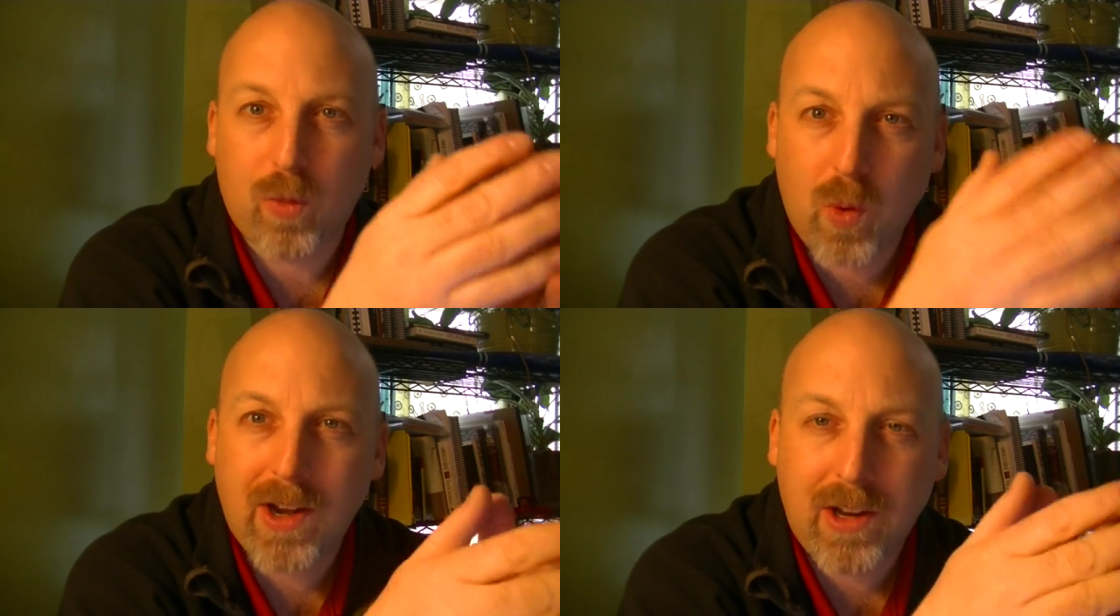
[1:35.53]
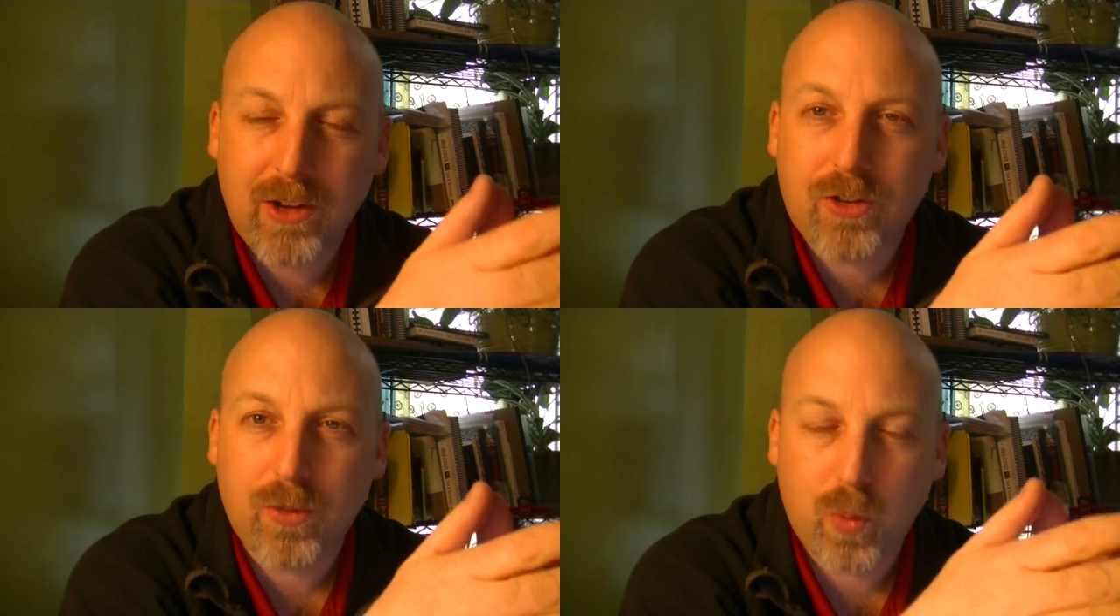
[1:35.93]
One
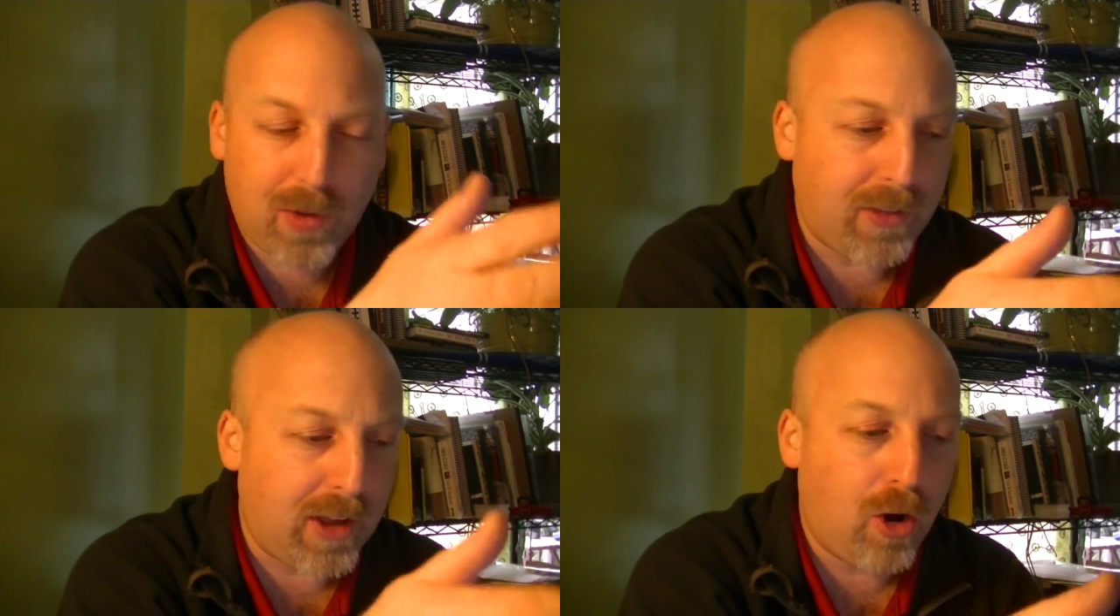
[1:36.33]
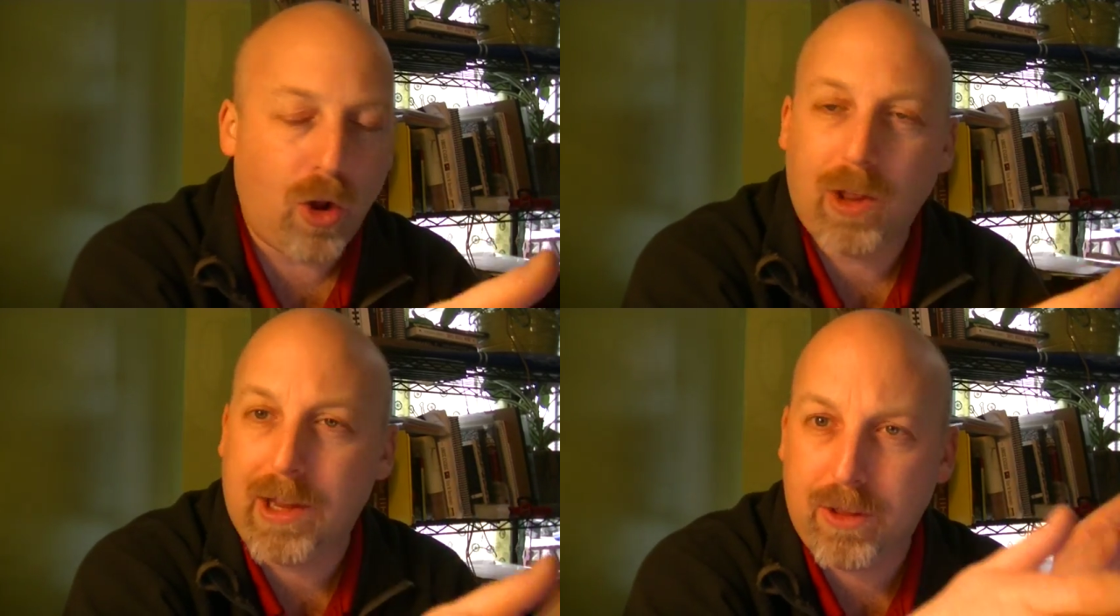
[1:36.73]
is what they
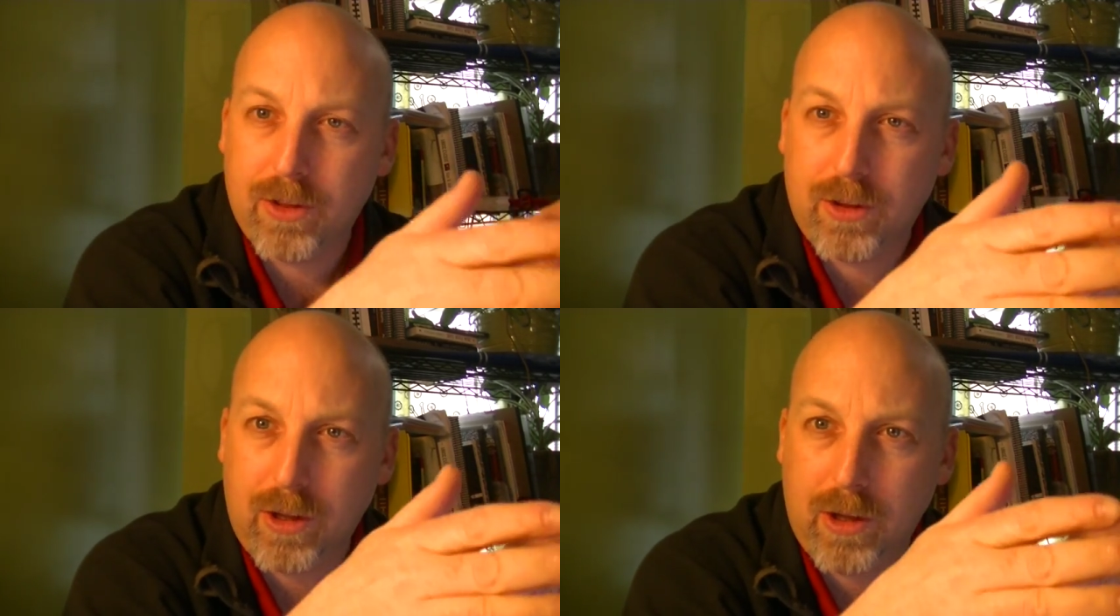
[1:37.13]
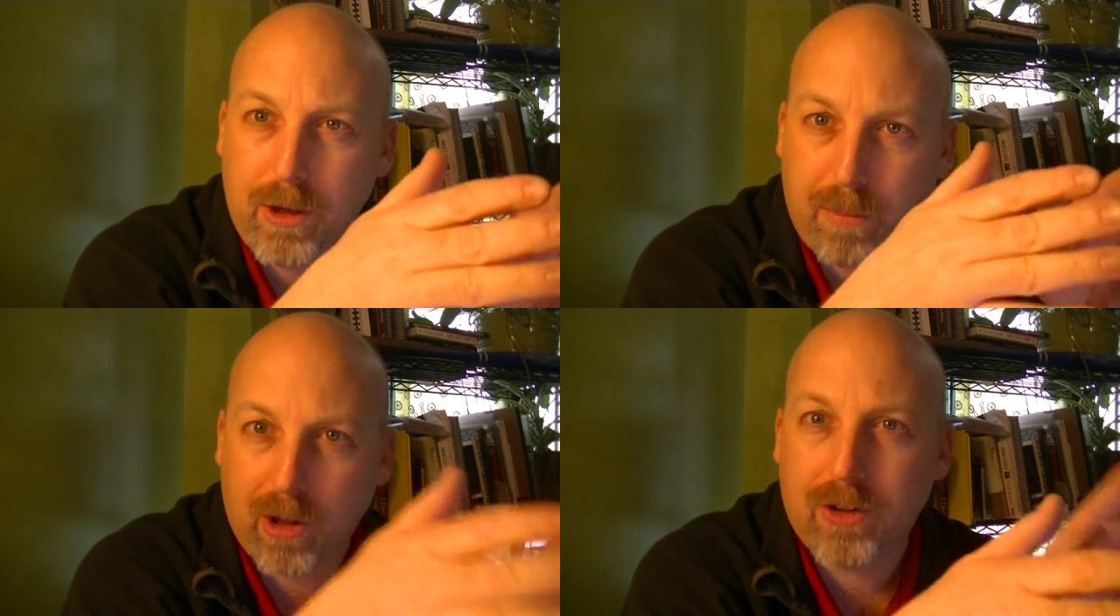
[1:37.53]
call in the
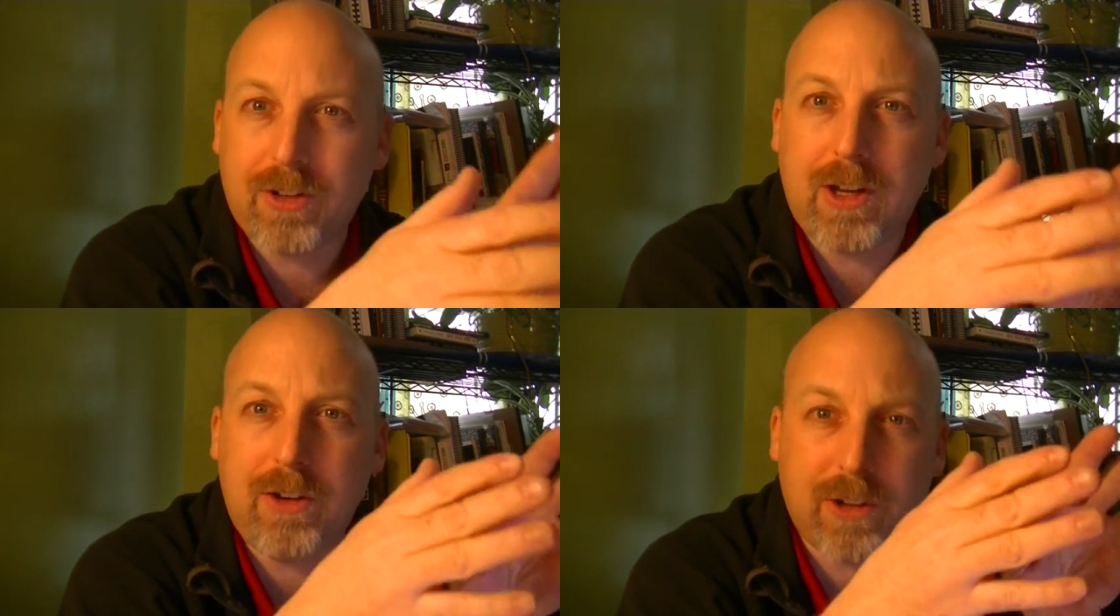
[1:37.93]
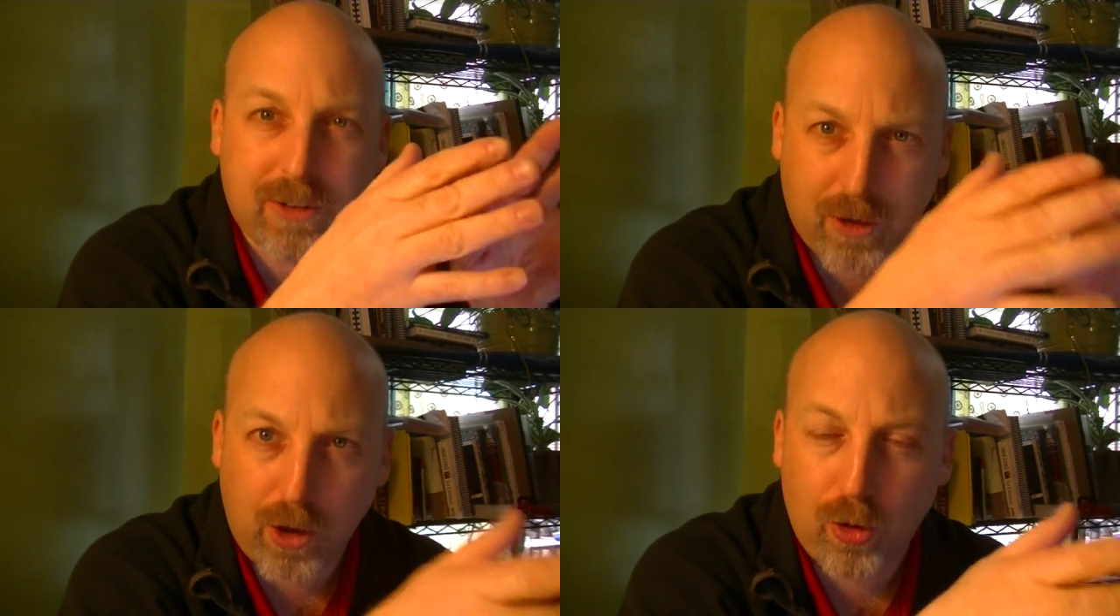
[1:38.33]
policy
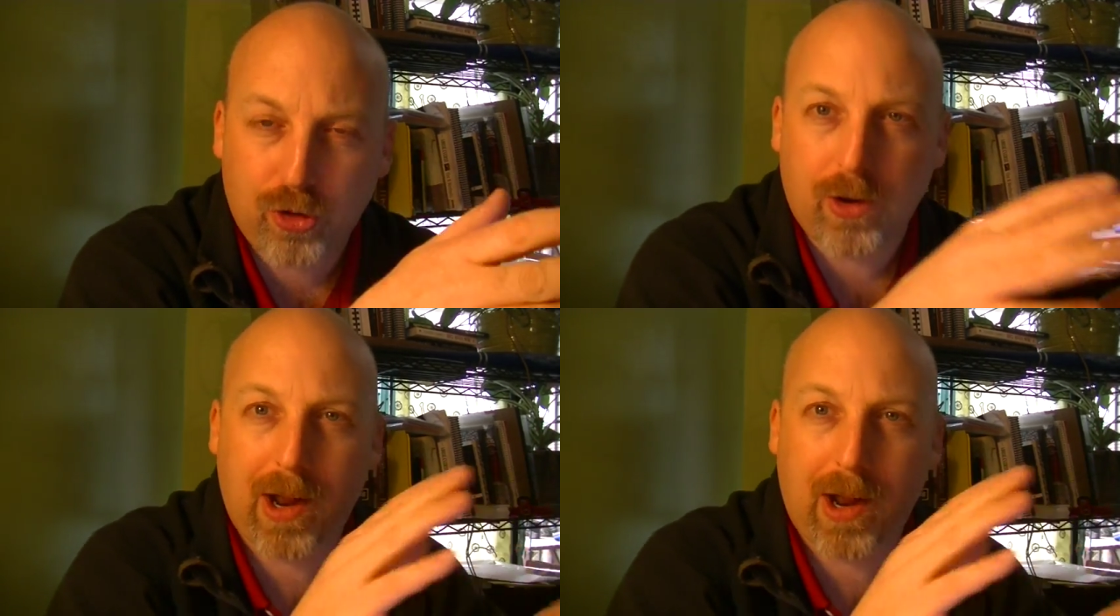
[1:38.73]
disclosure.